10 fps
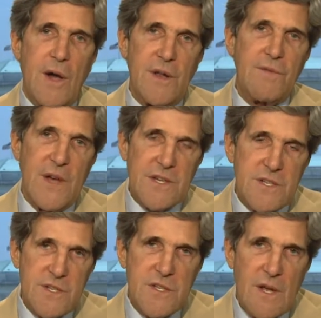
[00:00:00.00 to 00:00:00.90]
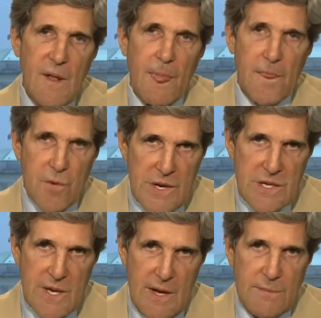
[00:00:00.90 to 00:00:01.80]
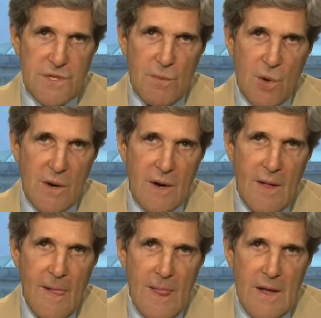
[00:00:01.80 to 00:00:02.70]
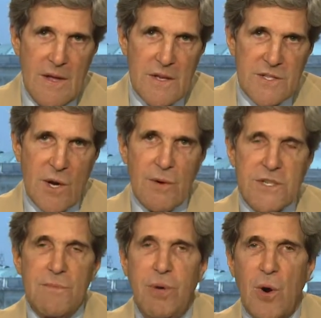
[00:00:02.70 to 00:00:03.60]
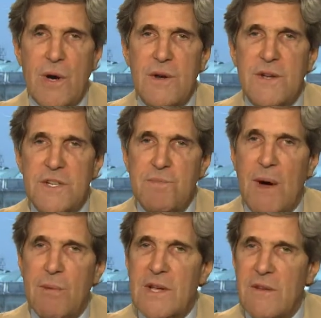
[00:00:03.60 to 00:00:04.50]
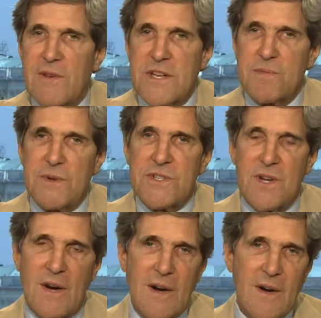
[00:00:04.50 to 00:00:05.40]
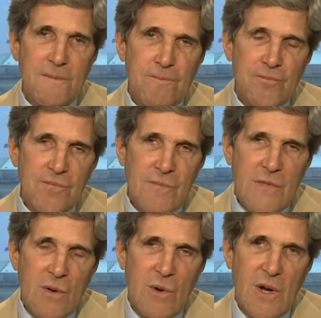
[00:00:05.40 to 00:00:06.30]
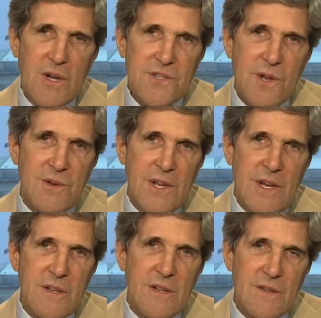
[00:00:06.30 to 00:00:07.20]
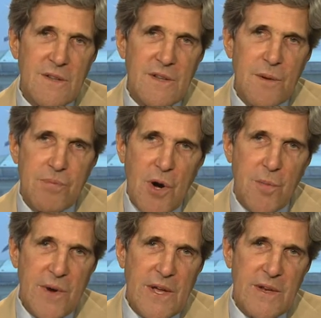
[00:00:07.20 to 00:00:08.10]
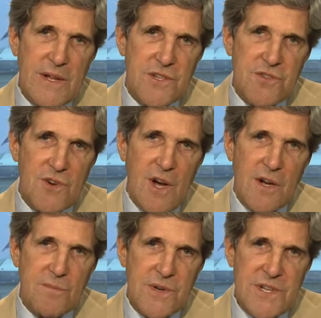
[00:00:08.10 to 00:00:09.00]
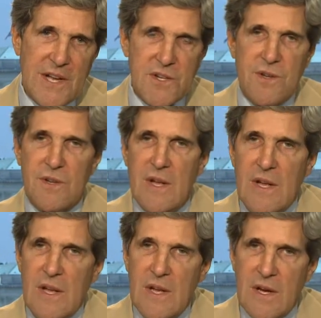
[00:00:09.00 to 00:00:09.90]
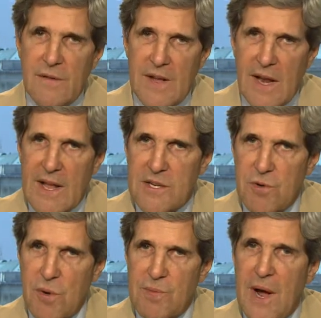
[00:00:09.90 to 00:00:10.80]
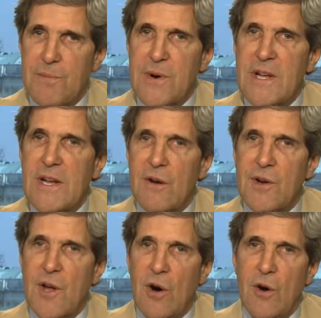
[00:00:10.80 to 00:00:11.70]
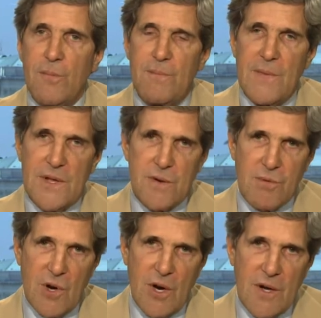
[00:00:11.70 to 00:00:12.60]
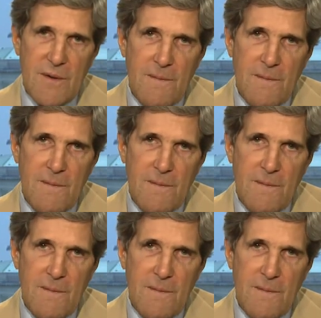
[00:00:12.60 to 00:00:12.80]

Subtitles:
invests 3 times more. So as important as public investments are, we also need the appropriate and strong protection of intellectual property here at home and abroad.